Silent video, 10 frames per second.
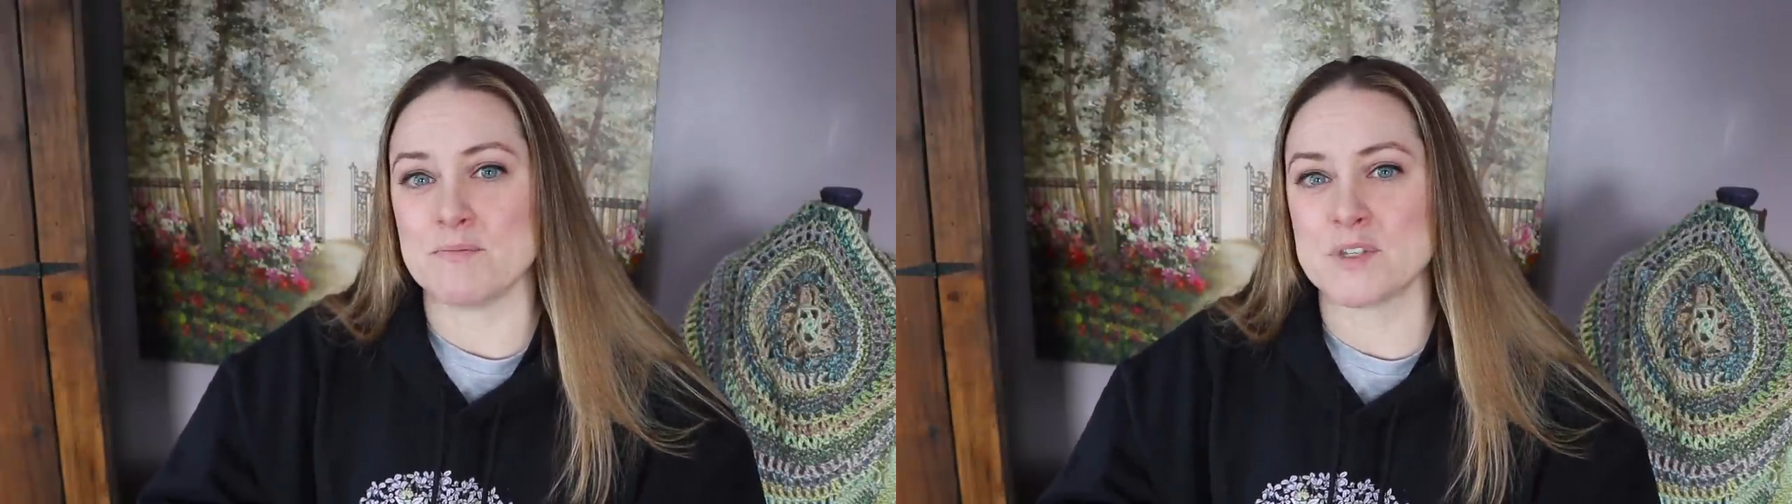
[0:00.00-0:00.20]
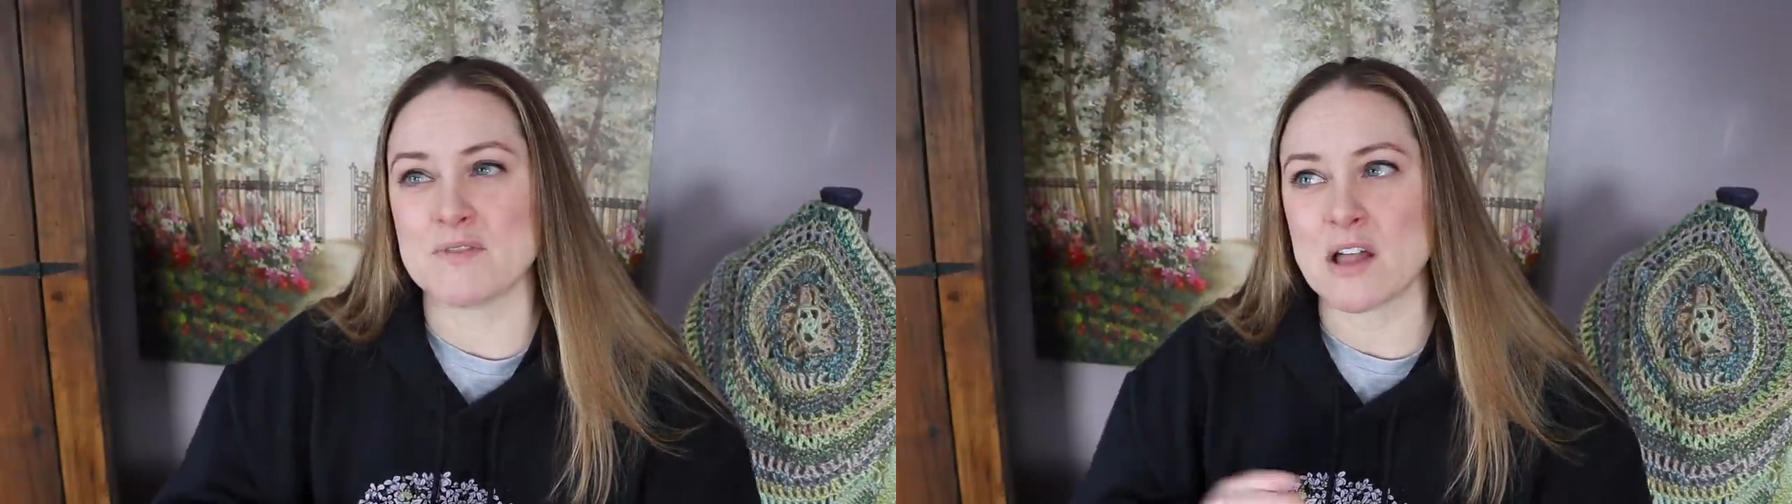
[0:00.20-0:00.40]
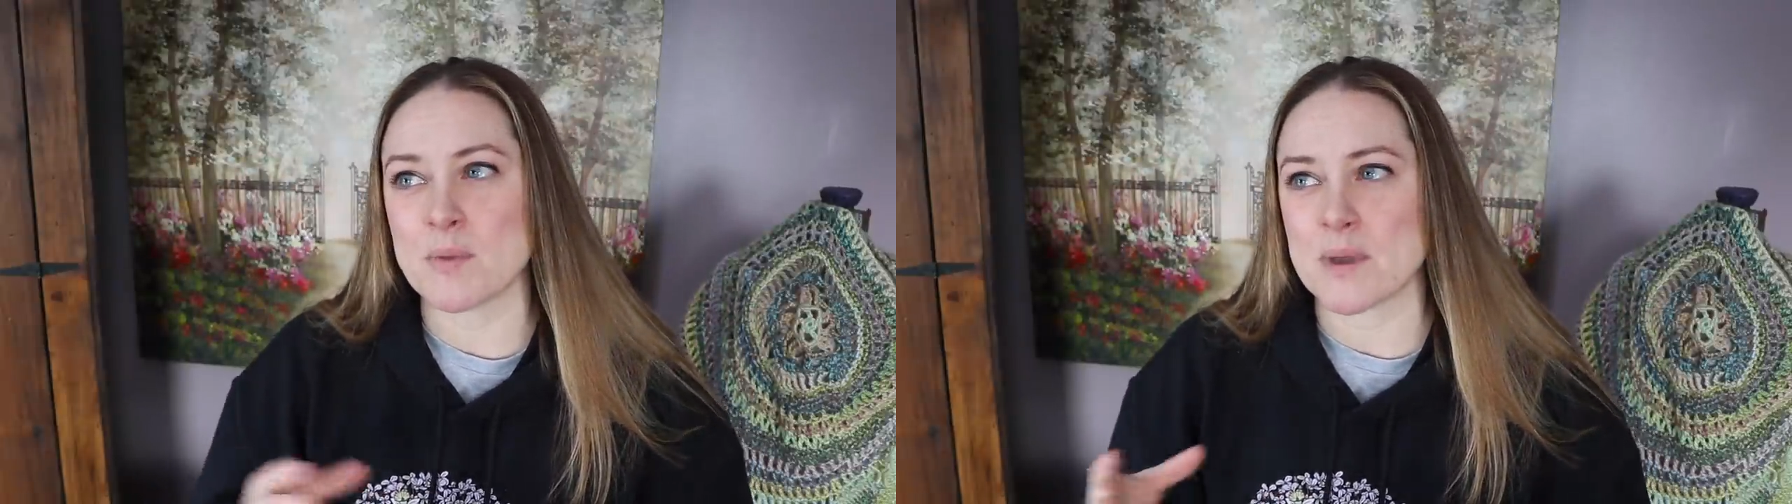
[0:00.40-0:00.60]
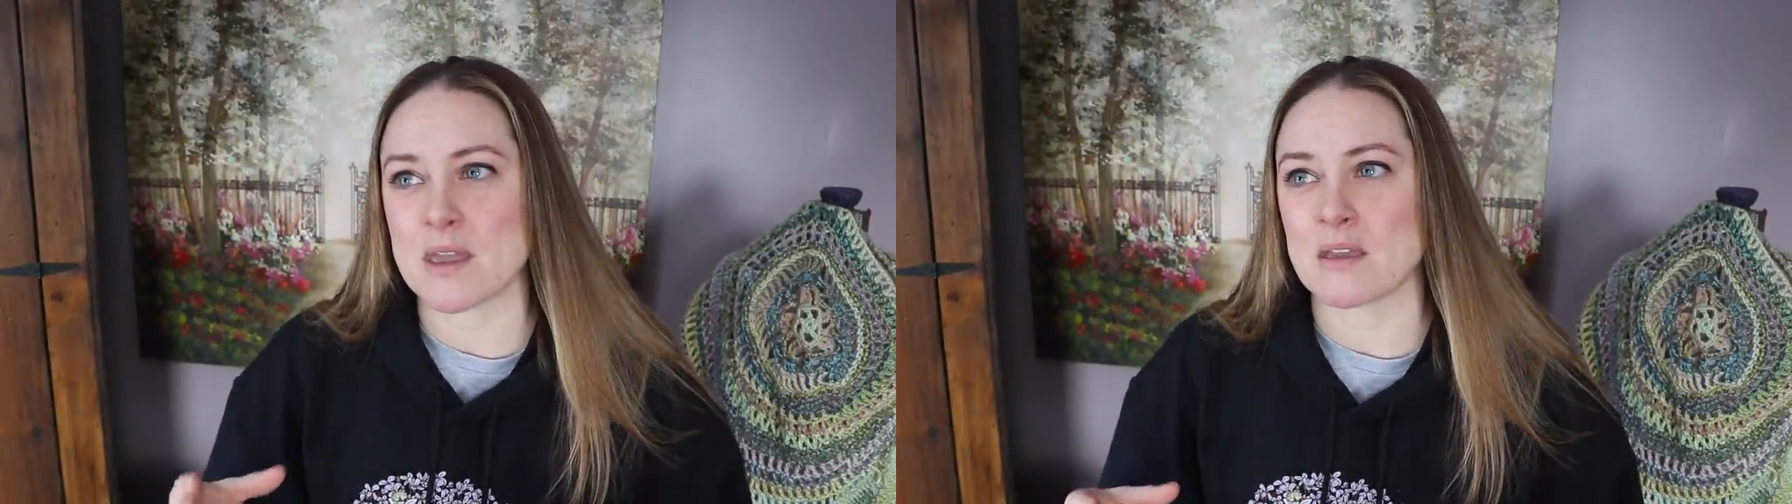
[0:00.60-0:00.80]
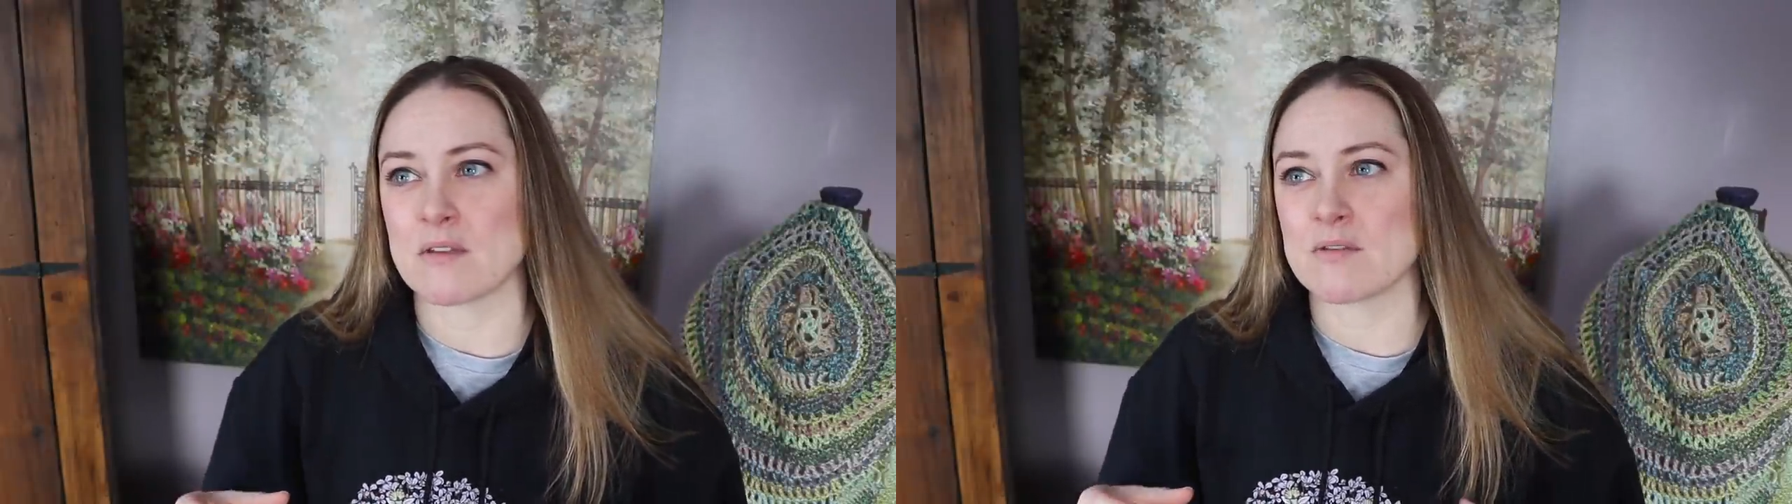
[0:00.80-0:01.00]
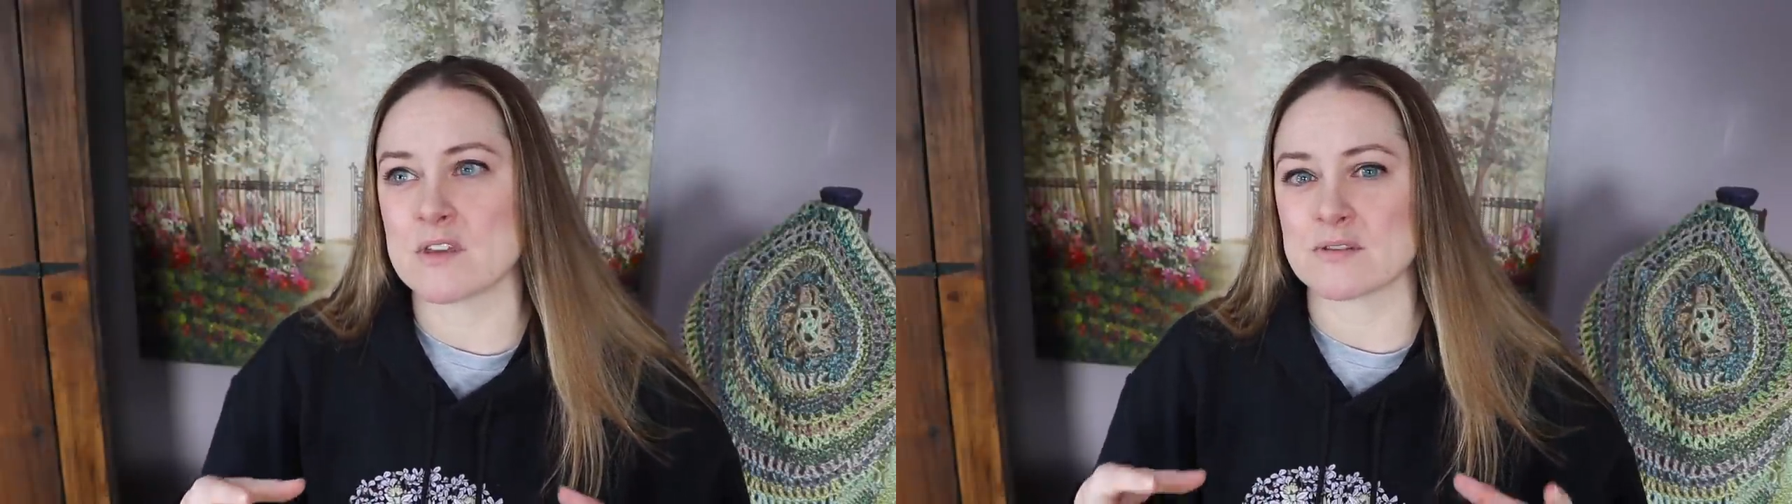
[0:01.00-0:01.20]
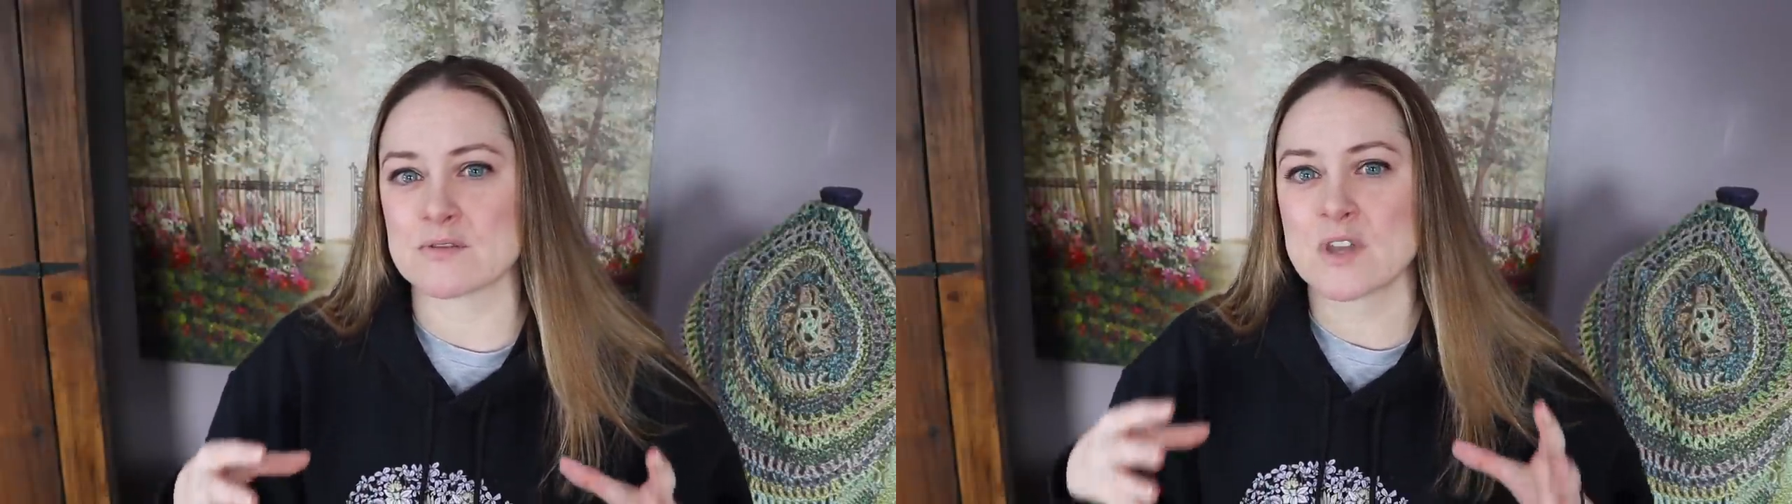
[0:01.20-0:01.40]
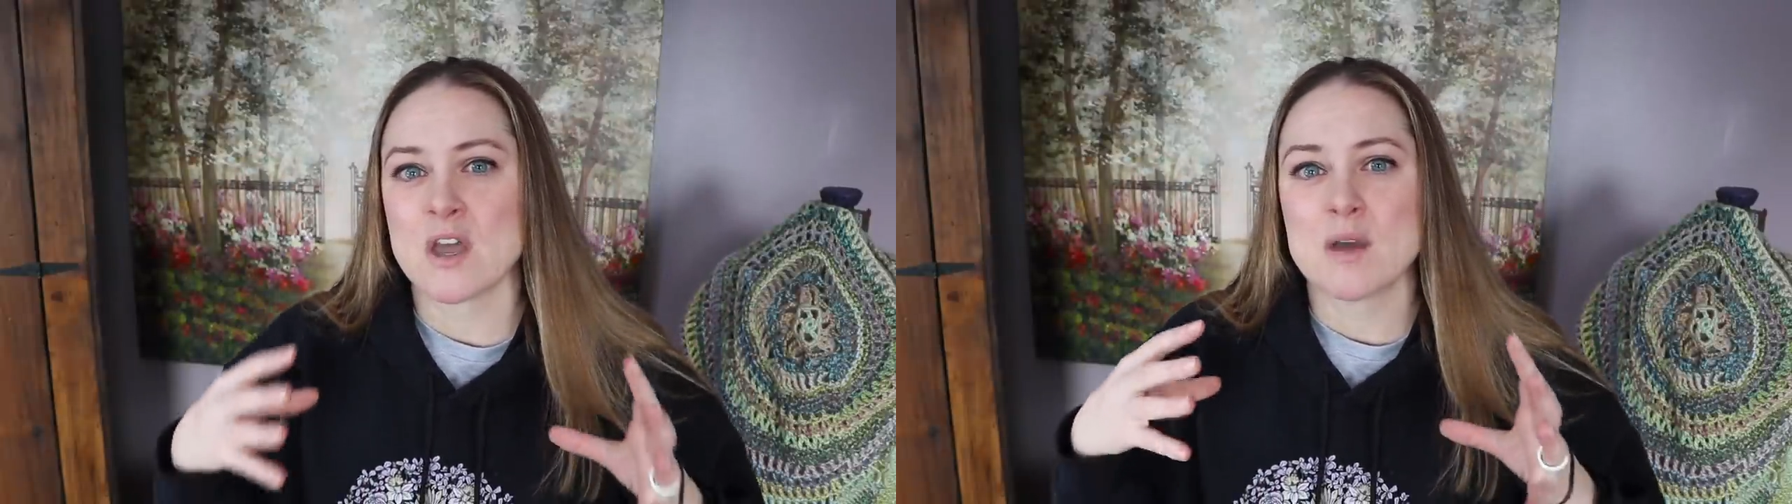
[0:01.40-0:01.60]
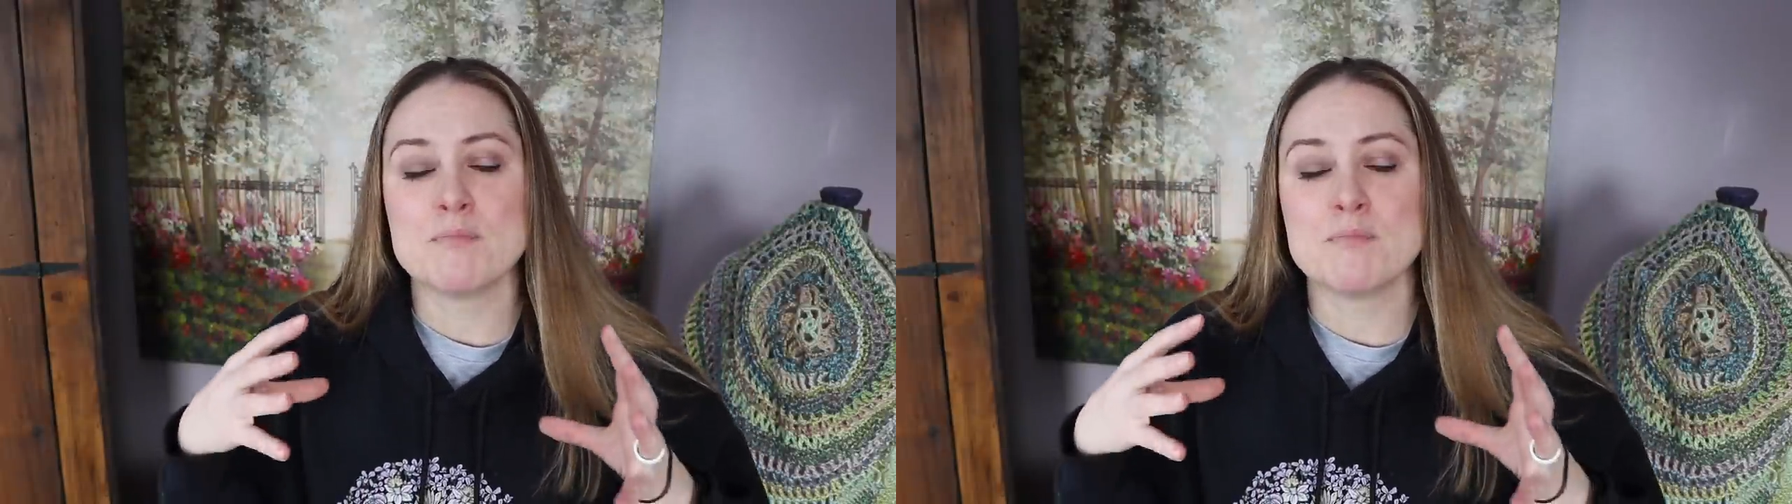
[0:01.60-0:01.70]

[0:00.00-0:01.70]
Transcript: developing this